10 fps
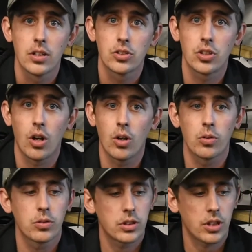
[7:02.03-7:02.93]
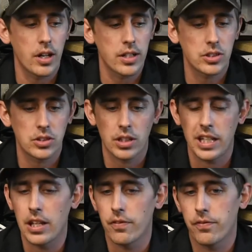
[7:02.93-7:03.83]
So Curtis,
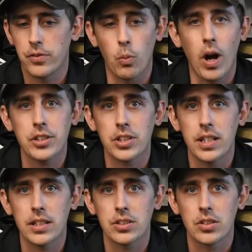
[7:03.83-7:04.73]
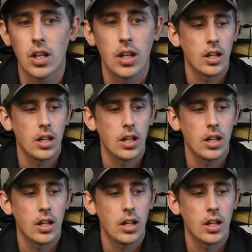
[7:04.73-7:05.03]
if you're watching this,